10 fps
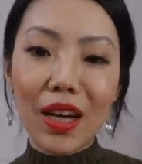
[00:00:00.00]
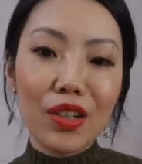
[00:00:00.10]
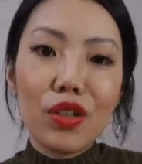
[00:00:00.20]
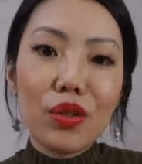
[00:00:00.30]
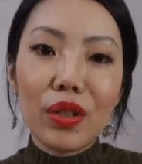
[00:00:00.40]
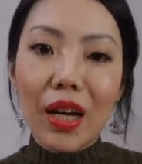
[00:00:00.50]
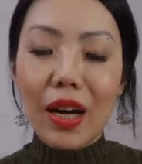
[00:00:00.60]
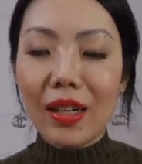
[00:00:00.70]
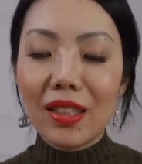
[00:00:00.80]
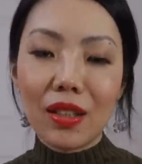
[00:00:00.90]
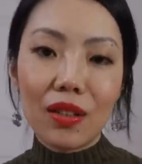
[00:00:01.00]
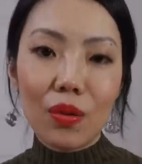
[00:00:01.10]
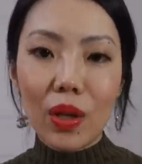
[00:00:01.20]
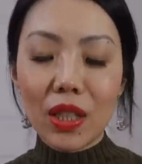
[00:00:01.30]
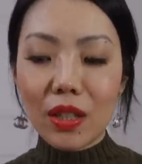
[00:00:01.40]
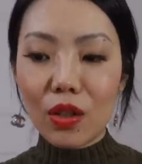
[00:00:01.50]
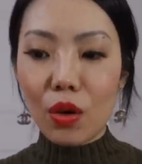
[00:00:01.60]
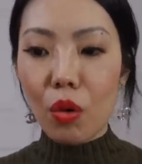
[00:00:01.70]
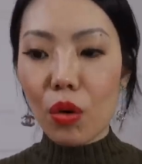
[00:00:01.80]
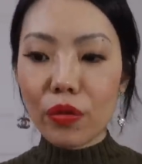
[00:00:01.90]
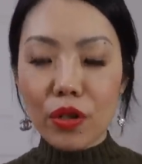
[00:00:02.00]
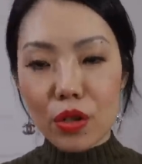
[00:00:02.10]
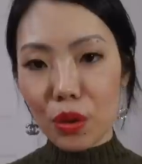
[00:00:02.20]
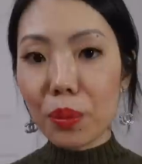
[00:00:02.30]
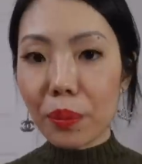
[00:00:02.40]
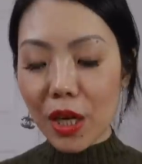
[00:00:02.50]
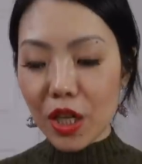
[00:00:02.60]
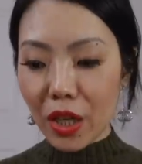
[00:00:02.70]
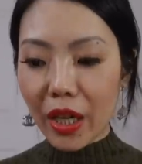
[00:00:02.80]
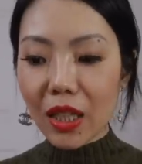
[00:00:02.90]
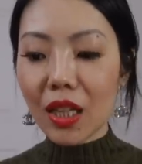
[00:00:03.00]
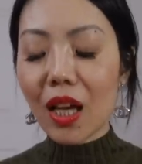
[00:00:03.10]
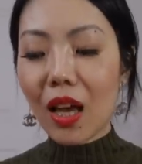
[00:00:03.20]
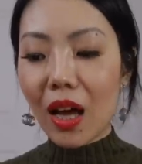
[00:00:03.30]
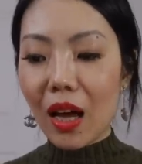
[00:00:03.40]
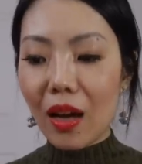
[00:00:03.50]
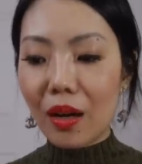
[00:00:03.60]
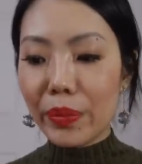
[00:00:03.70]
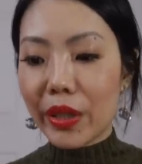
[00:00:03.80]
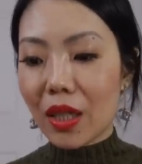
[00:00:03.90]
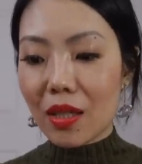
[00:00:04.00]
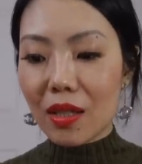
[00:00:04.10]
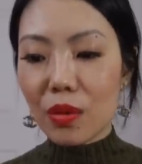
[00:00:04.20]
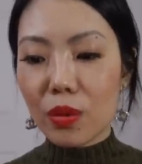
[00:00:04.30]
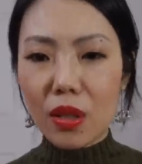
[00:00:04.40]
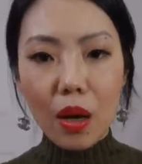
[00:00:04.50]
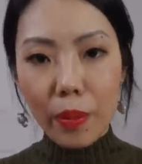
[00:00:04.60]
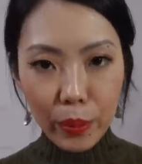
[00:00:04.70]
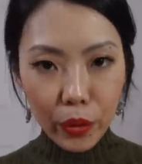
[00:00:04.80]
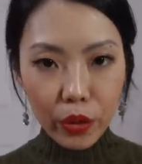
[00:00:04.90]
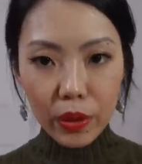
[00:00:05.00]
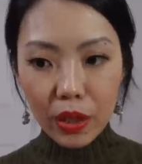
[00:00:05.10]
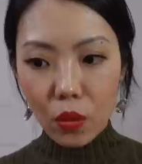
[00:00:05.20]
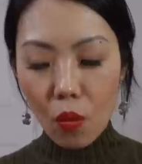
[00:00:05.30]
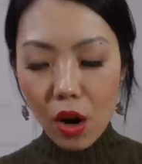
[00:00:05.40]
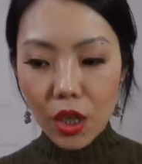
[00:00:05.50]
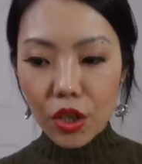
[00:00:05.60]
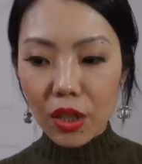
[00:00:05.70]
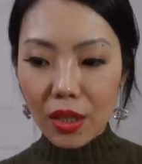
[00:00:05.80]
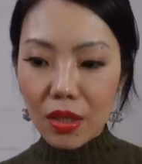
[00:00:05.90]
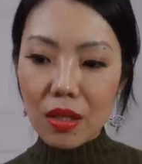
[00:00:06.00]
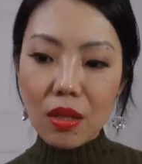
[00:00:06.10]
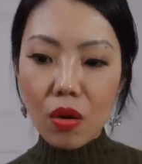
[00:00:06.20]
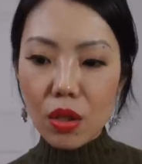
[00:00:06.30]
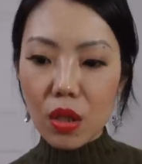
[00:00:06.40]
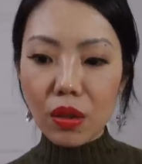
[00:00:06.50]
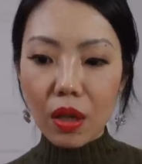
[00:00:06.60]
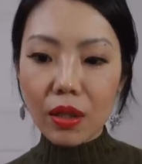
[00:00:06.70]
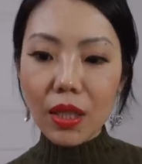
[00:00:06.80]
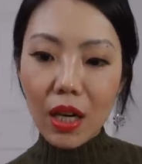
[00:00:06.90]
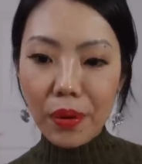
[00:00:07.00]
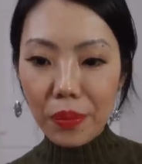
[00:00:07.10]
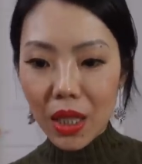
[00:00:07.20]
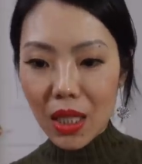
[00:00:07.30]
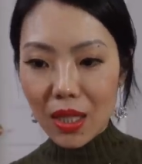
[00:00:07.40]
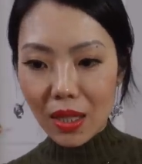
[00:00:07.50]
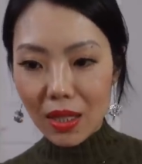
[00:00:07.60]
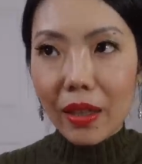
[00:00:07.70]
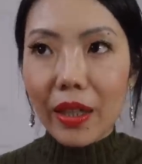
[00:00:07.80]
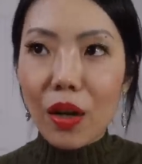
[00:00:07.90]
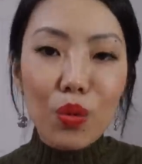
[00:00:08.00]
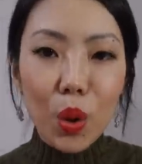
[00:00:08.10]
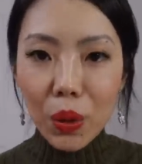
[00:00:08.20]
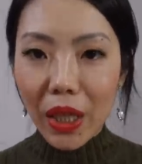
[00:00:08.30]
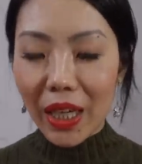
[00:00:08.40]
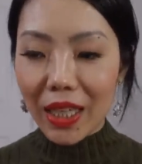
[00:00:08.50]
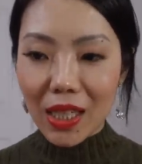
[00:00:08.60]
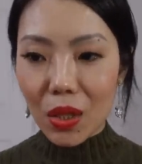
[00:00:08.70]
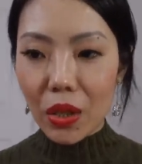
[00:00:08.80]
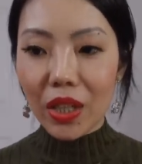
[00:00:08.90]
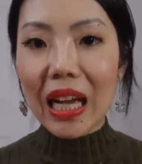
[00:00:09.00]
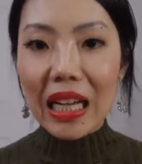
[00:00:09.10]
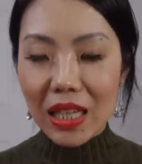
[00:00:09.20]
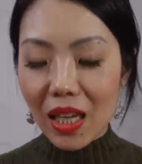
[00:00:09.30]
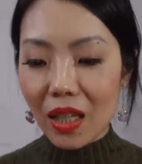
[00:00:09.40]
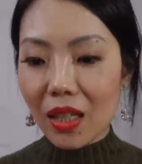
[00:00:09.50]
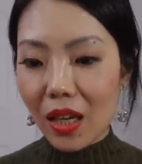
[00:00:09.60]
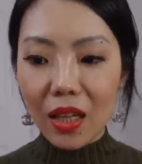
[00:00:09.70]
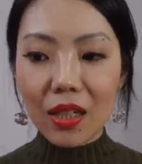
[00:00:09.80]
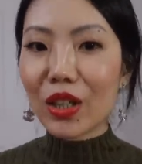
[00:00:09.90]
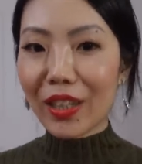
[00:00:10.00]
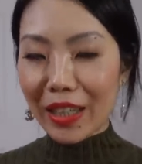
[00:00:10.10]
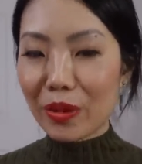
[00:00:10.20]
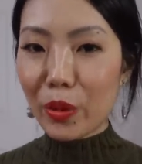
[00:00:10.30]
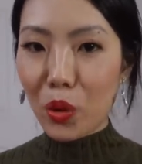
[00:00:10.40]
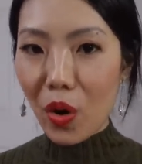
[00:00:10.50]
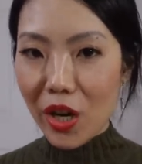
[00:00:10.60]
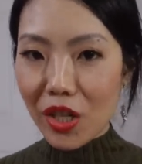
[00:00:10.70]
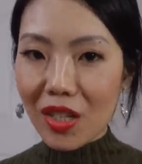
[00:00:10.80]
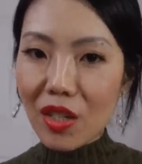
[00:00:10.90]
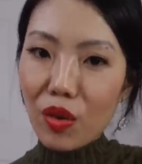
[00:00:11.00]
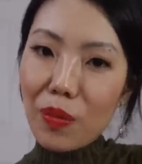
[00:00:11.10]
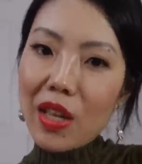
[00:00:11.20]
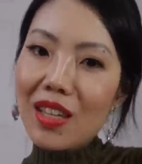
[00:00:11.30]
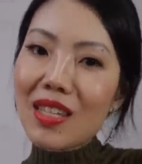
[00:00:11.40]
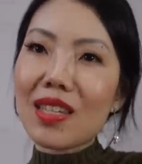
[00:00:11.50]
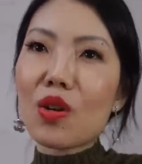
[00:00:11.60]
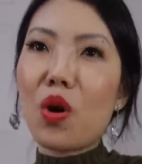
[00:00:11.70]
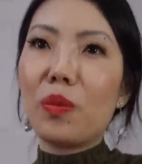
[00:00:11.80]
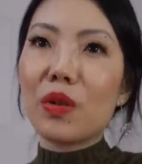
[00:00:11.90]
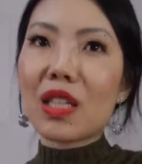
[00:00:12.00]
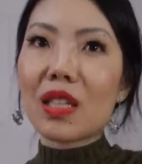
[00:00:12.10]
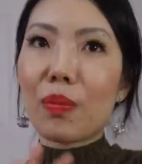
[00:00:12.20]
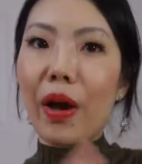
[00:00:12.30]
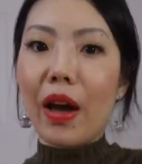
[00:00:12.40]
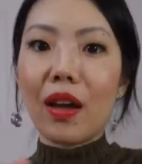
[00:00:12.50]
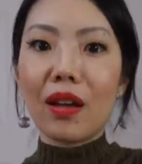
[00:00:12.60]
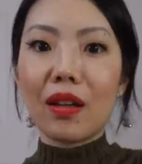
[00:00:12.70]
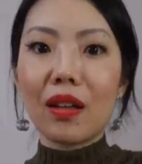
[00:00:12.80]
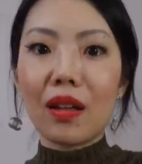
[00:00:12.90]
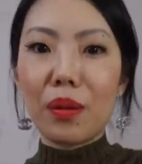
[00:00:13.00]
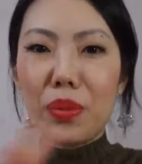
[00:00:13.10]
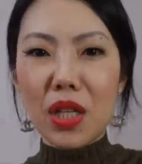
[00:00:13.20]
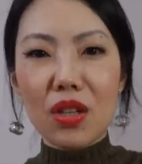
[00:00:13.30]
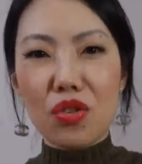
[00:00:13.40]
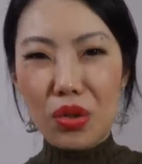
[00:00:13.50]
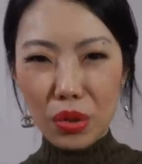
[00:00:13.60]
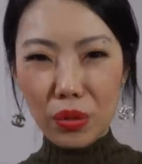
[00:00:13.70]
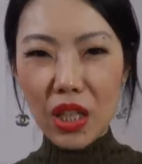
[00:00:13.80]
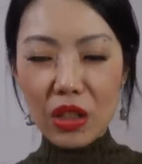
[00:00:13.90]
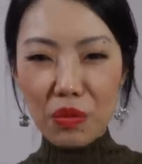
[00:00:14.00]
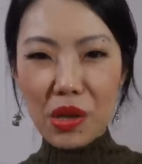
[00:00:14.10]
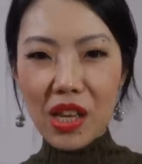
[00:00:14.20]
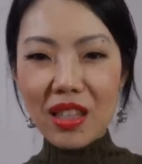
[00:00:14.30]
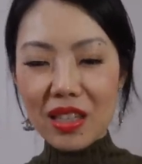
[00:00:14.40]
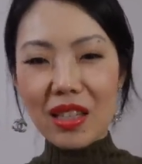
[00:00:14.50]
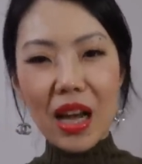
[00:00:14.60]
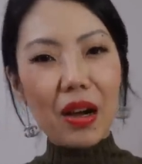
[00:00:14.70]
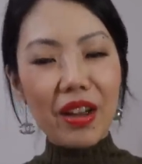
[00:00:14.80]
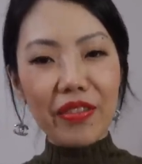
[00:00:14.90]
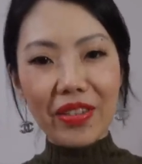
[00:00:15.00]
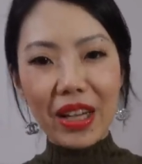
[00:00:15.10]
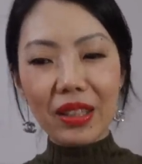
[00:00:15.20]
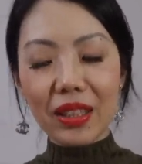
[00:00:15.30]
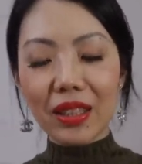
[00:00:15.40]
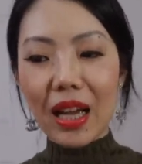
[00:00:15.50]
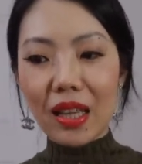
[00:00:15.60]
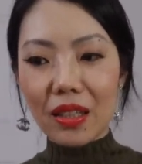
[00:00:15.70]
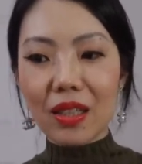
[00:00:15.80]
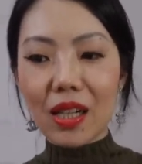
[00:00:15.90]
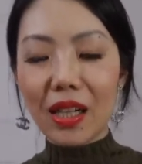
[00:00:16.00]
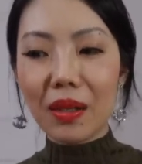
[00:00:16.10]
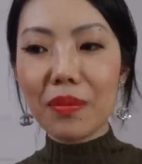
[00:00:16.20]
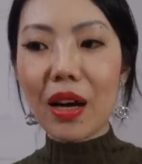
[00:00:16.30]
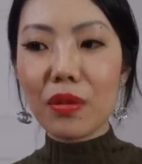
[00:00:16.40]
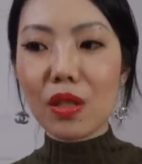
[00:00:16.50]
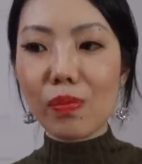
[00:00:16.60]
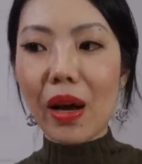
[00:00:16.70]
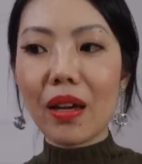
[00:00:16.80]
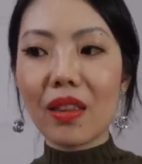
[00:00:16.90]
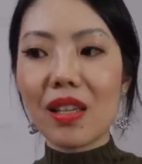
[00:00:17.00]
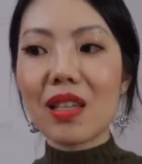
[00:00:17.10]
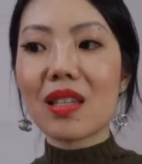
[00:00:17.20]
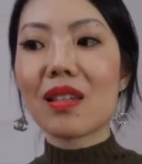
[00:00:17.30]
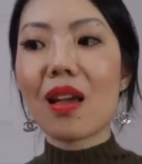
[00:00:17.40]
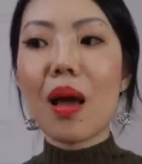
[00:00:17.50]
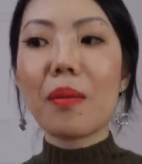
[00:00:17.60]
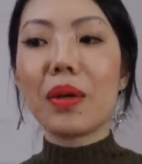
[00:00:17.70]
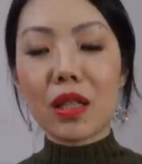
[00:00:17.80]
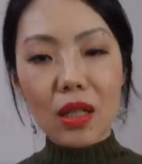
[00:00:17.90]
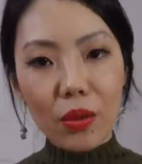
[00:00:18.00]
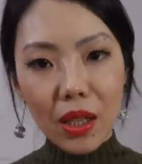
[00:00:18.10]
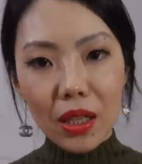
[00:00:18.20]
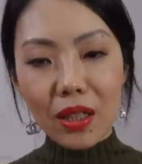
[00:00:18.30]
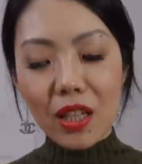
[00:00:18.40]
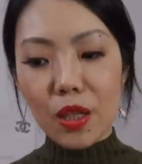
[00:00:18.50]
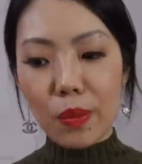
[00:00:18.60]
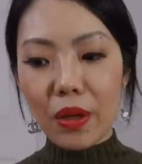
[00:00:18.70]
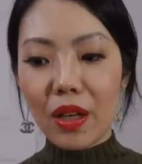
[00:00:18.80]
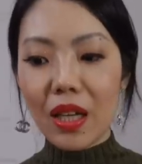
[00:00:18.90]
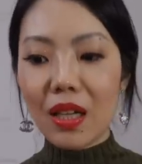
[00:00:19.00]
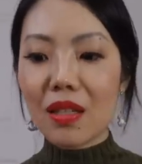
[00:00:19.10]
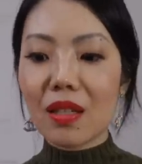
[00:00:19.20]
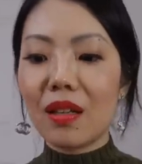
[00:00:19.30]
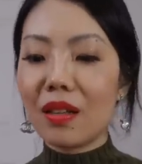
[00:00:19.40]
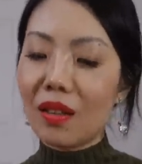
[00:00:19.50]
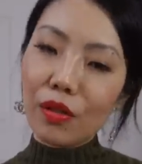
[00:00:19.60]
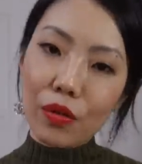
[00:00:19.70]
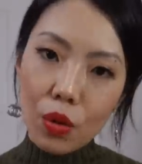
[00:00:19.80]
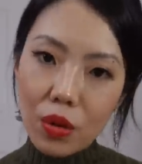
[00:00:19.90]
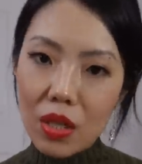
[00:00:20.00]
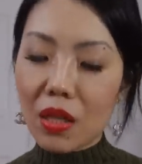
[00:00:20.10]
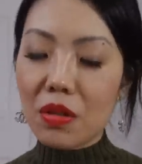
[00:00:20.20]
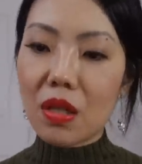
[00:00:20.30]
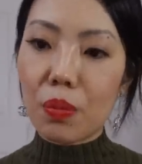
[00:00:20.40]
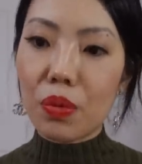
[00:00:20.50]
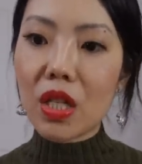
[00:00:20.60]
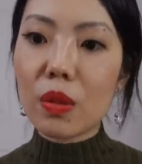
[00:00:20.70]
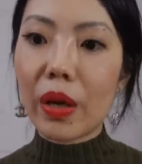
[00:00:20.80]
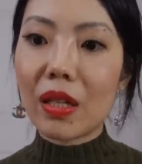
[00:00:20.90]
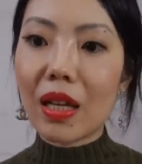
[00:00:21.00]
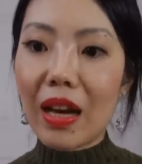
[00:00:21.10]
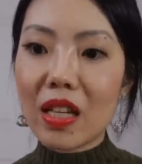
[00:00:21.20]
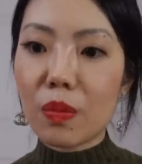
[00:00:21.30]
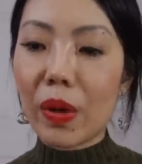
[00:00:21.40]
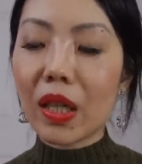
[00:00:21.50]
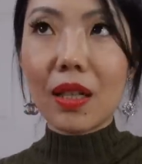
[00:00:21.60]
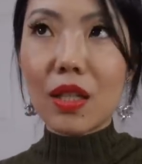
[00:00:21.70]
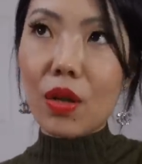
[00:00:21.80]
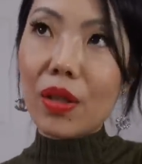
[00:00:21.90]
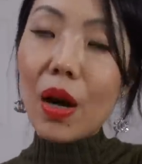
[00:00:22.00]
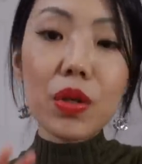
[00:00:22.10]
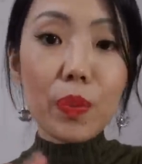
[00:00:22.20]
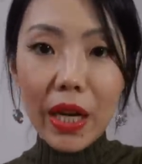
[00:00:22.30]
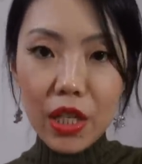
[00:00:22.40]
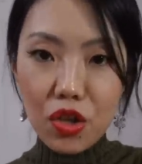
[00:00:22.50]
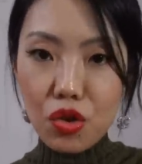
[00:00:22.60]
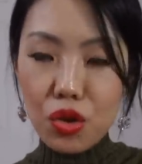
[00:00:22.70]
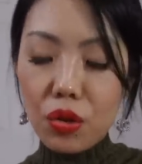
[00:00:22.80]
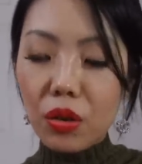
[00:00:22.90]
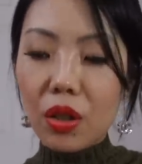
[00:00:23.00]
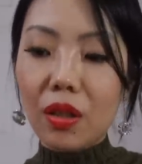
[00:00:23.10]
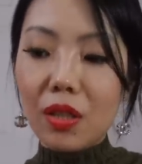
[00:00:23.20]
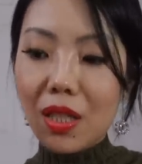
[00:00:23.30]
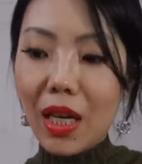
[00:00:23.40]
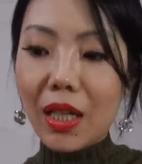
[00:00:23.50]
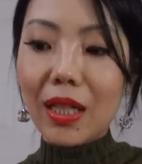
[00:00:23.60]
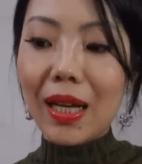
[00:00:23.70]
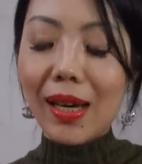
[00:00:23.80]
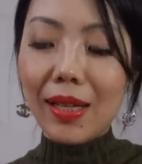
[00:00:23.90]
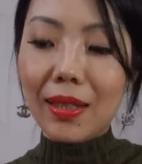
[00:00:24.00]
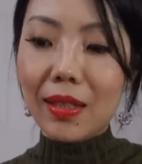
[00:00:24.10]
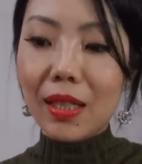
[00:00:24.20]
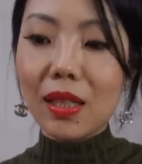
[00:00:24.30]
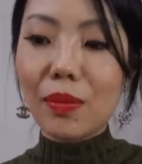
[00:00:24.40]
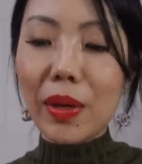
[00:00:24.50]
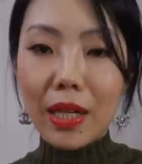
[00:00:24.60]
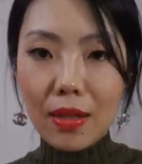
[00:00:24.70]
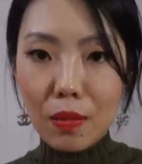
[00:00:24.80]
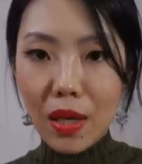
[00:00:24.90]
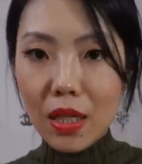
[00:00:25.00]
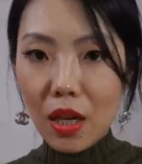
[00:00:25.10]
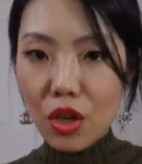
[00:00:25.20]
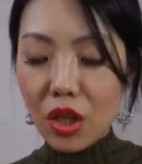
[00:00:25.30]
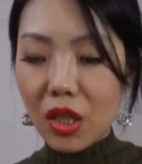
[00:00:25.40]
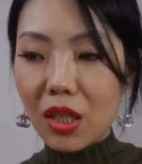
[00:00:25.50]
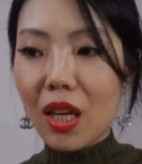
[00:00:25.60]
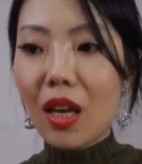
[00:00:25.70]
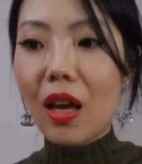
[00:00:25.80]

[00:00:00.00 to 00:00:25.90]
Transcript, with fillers: I knew that I didn't want to go over a certain budget uh, because this was not my permanent watch, and this is also not a timepiece that is like a Rolex or a Cartier Tank collectible watches. For me, this is almost buying a piece of jewelry to me. This is how I felt at the time I was buying this because I wanted the experience and of course there is the pre-spend aspect. So that was back in June, the day that I did my customization.